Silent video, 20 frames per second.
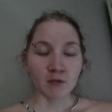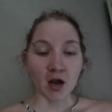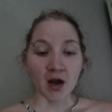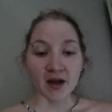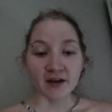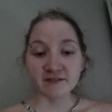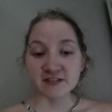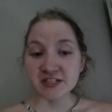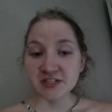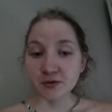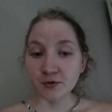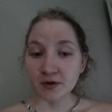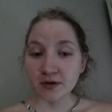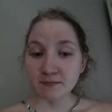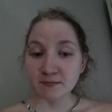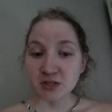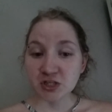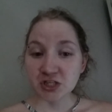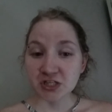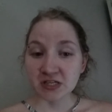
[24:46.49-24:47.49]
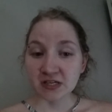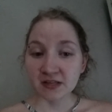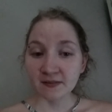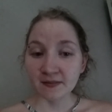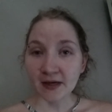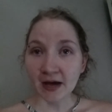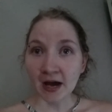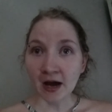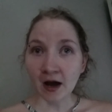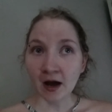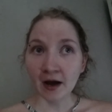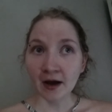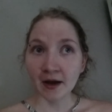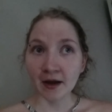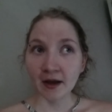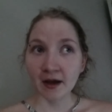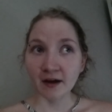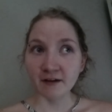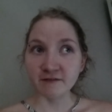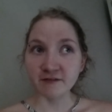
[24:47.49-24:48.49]
I have a sewing machine that I
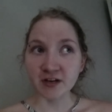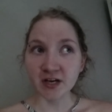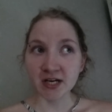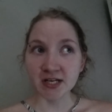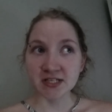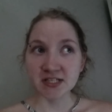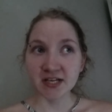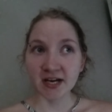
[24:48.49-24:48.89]
have not